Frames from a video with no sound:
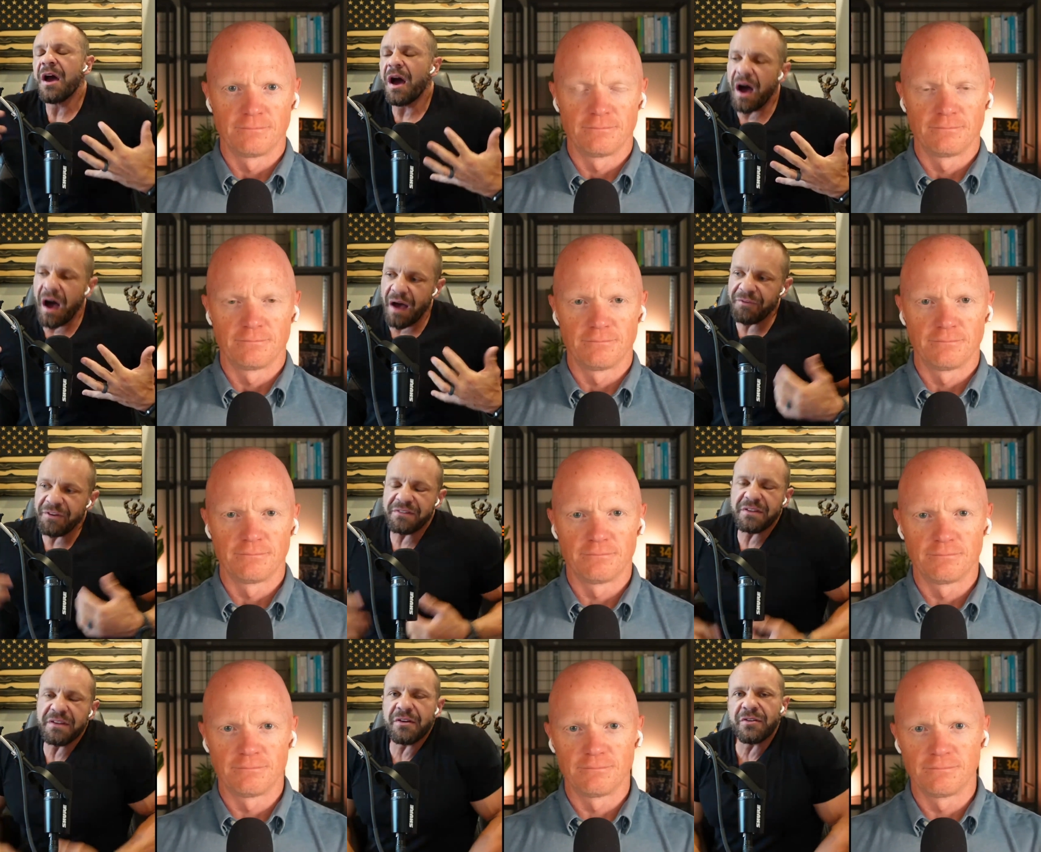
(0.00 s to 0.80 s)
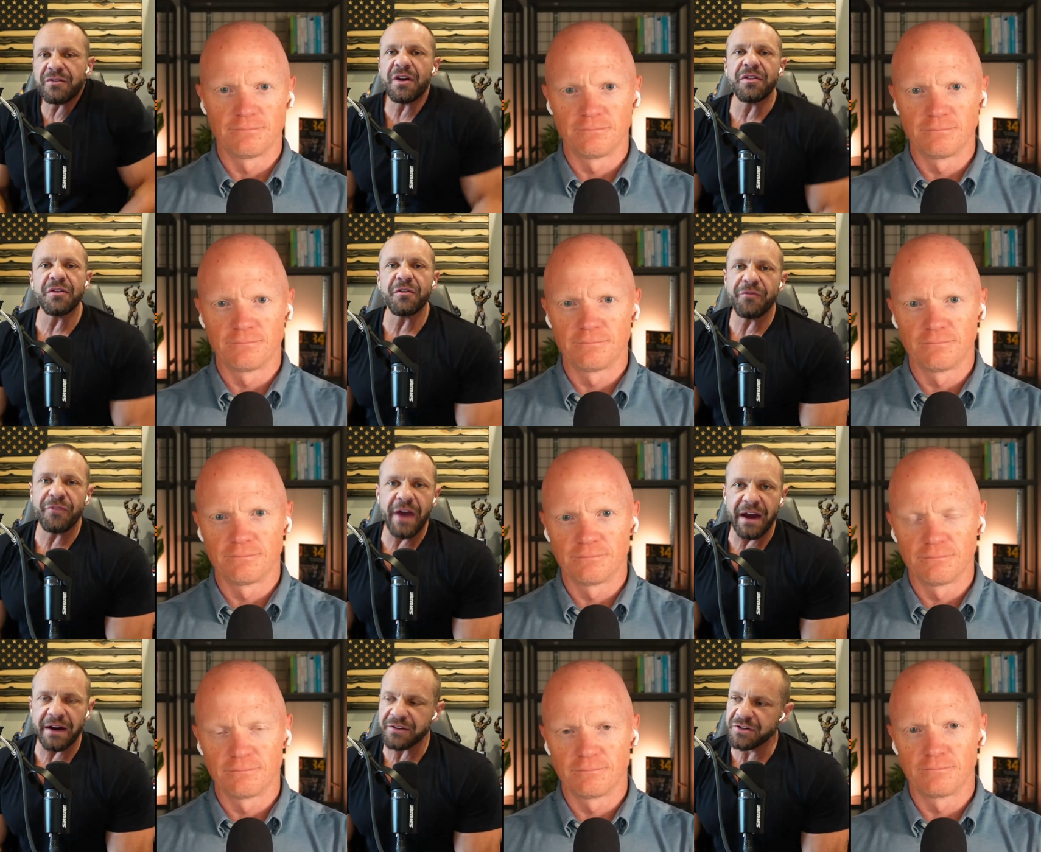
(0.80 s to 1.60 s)
Speaker 1: Obviously, there's other
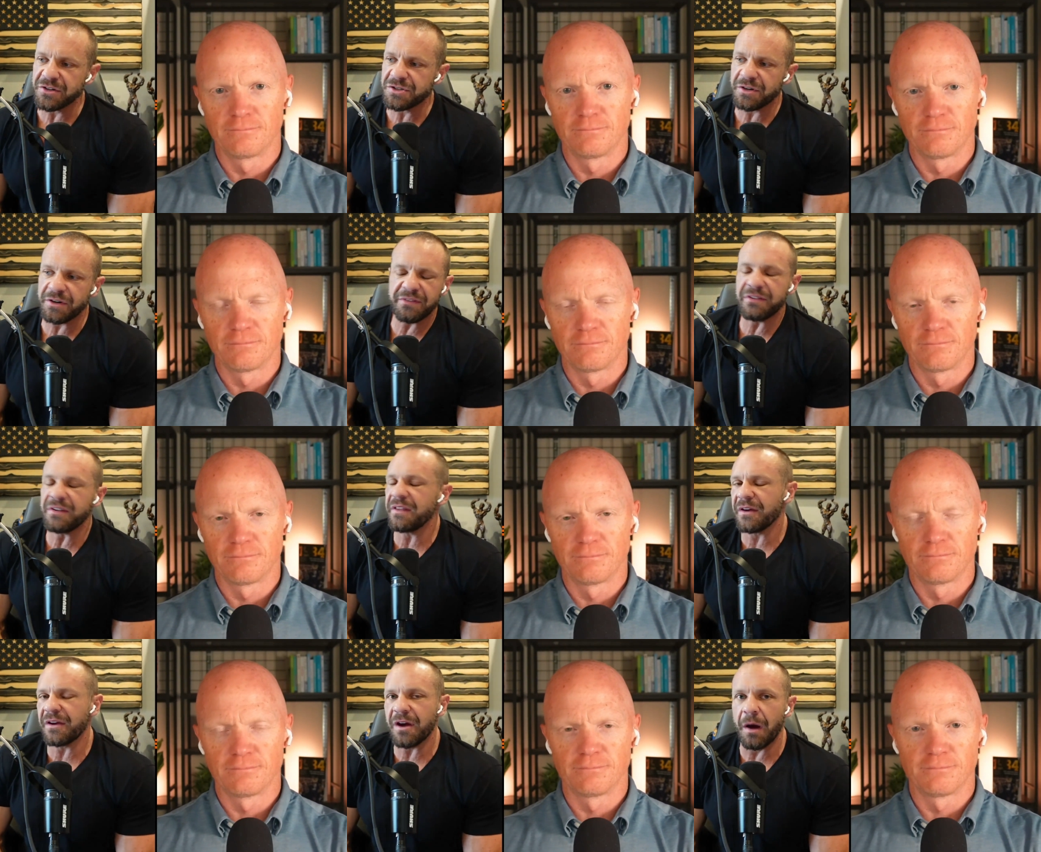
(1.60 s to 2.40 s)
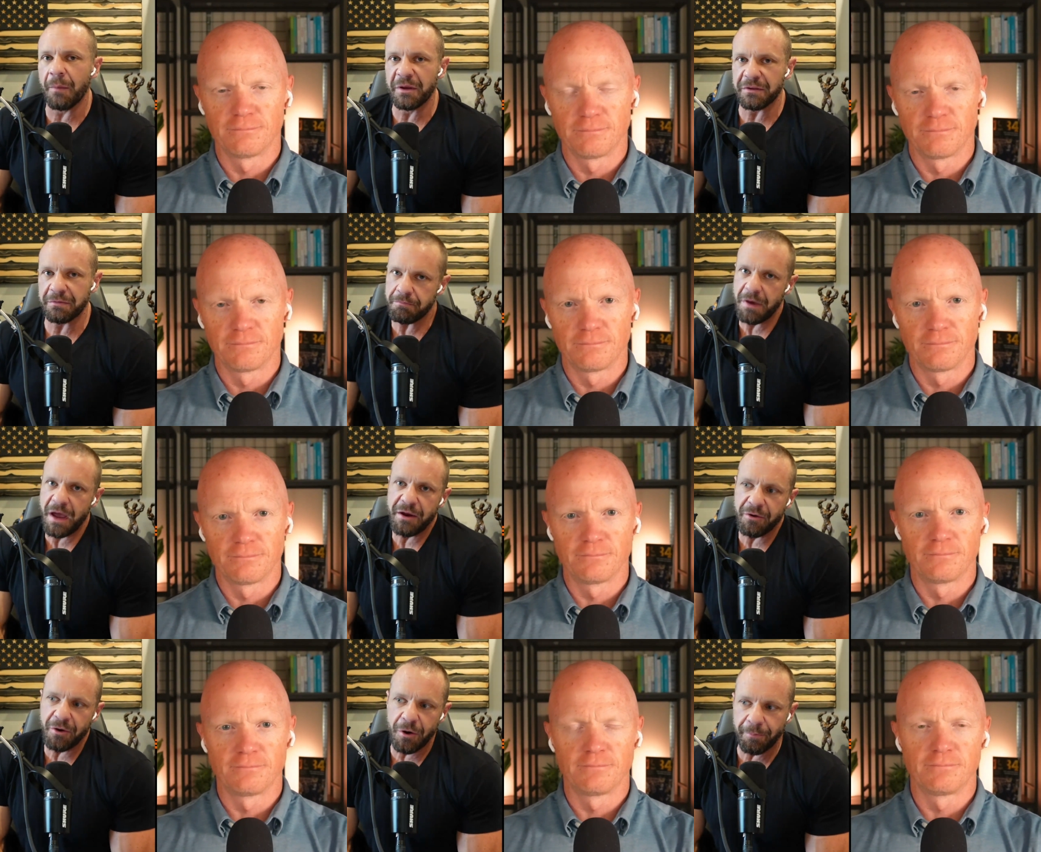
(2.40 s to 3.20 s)
factors you're going to see in the comments,
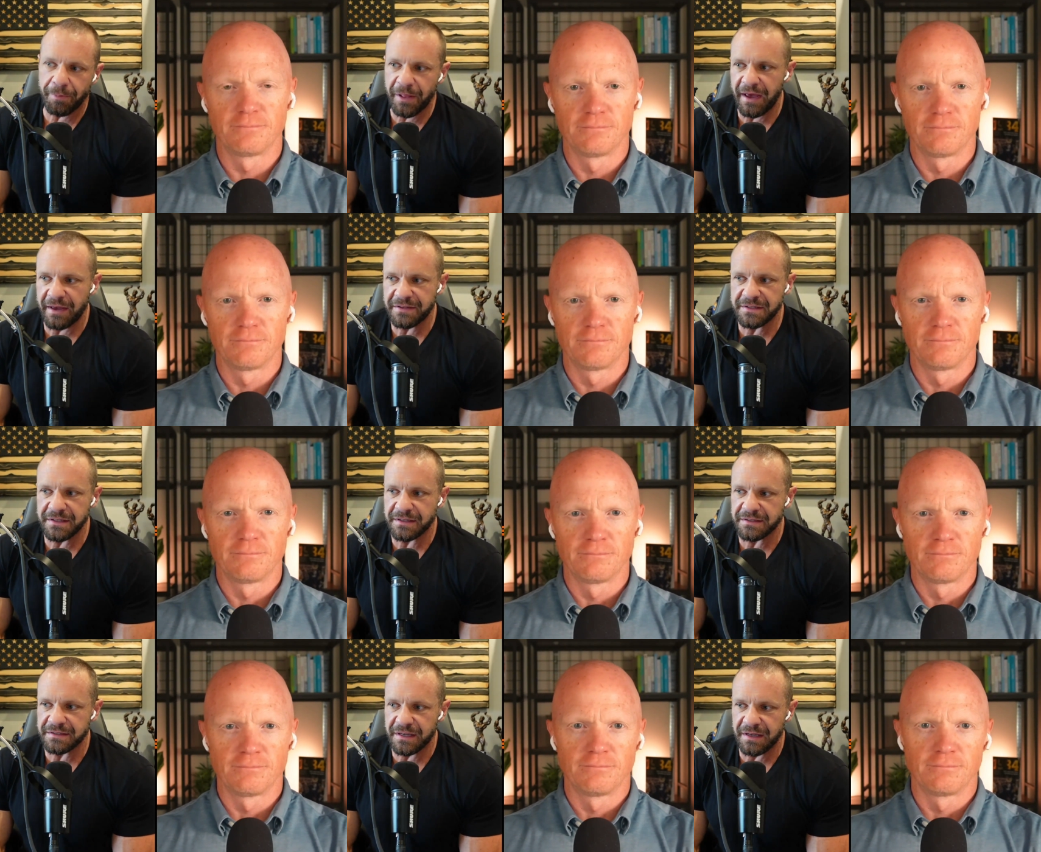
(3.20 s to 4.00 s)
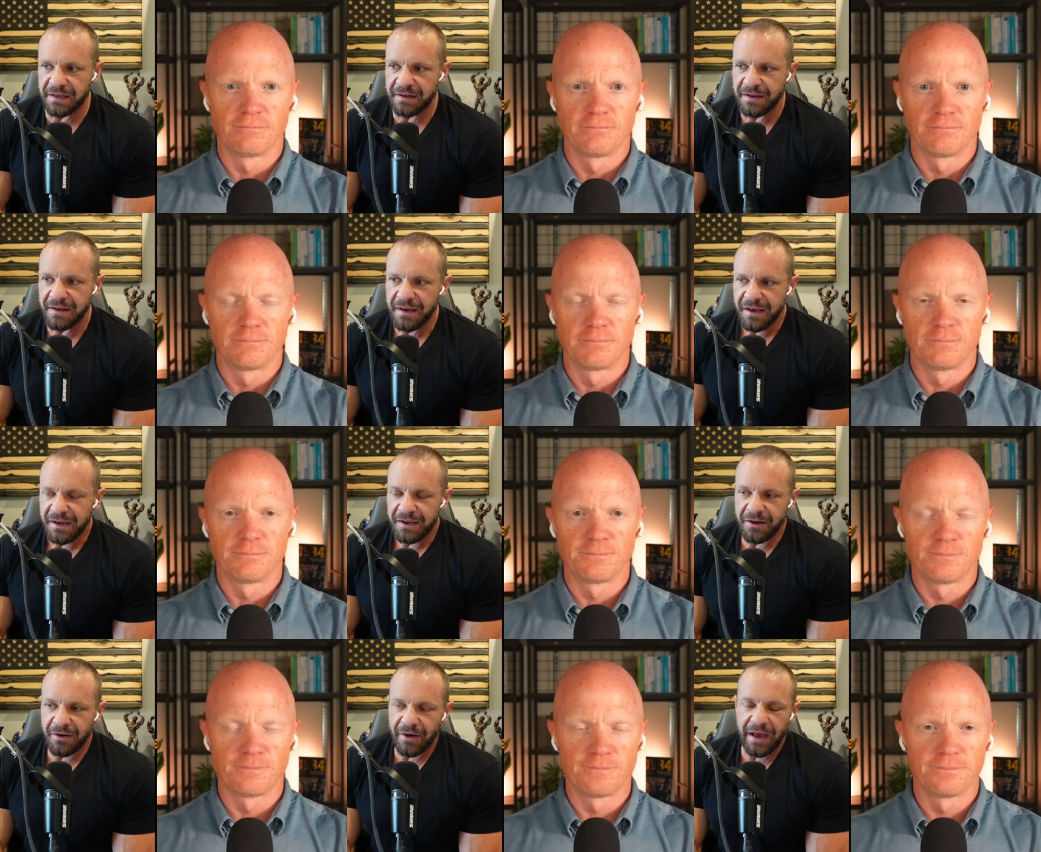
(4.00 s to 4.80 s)
microplastics, and
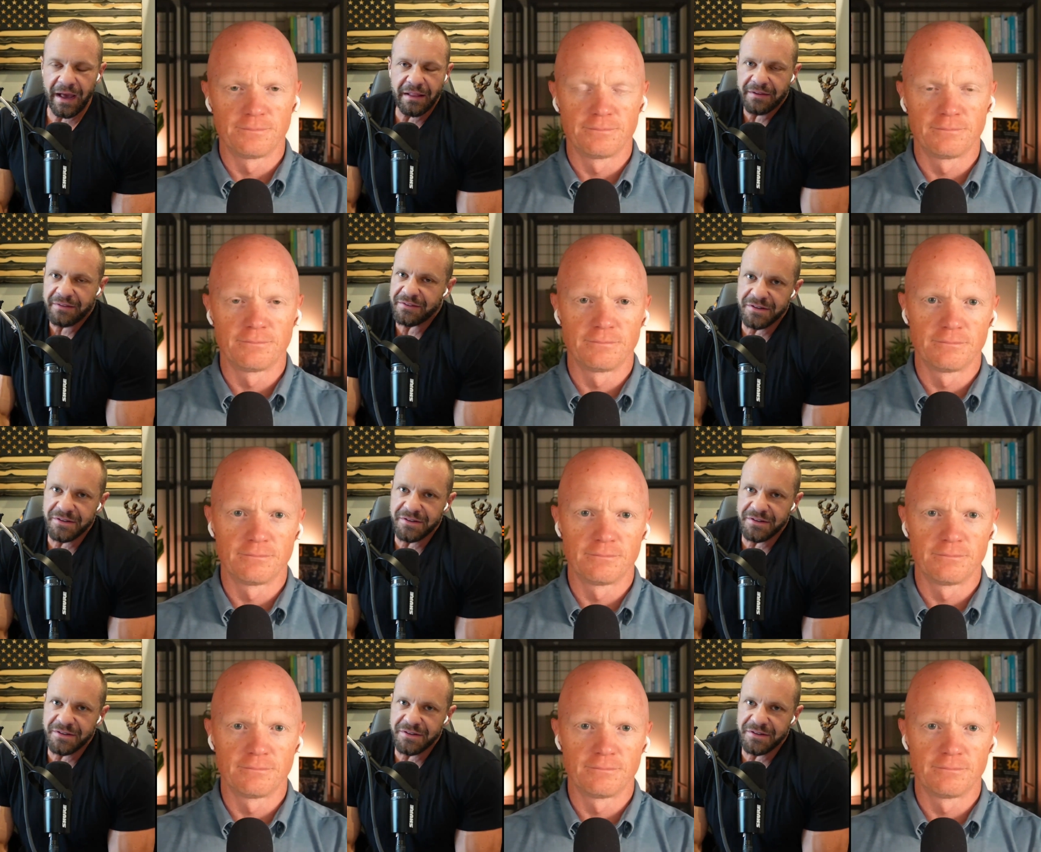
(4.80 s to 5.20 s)
you know, Alex